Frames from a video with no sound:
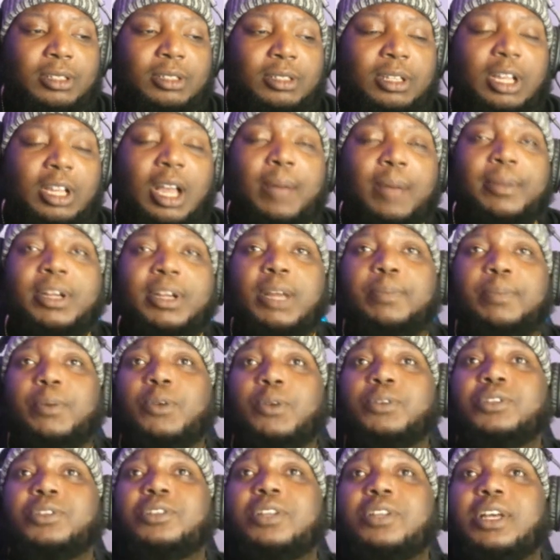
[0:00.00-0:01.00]
Coming up
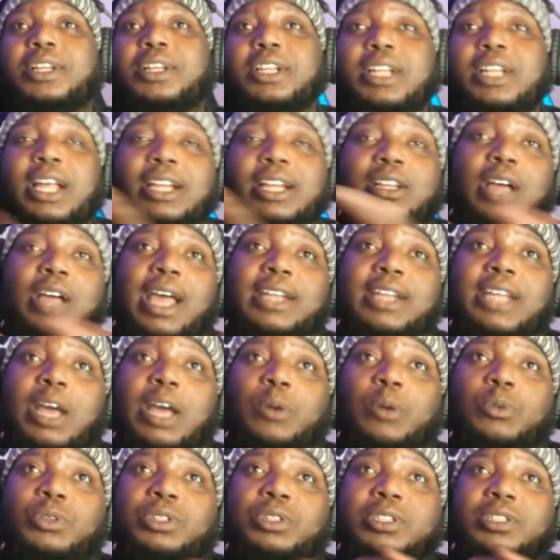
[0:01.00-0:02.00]
on Sunday. Now
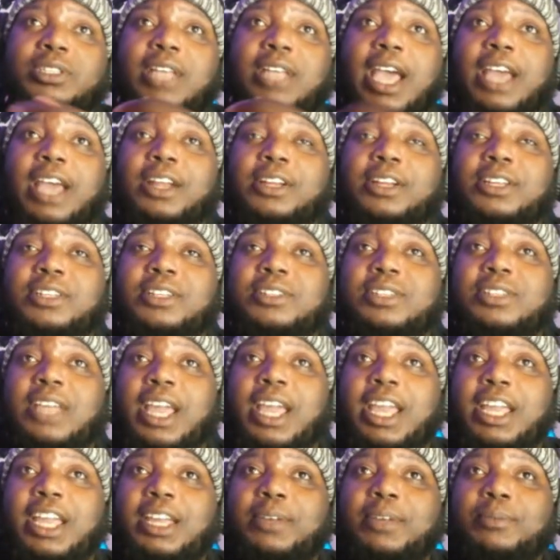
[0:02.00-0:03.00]
that was Saturday's
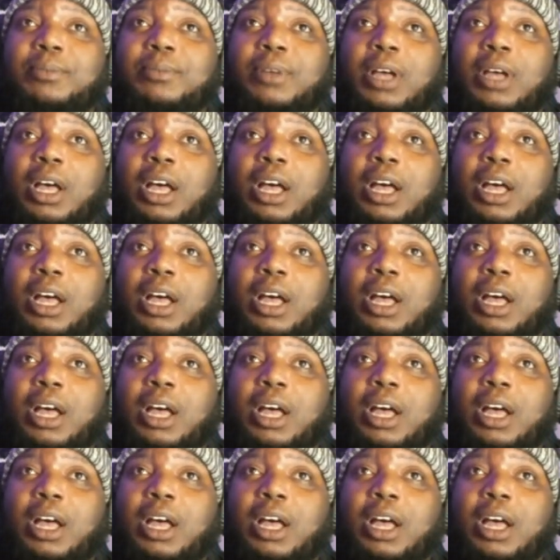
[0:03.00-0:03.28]
game.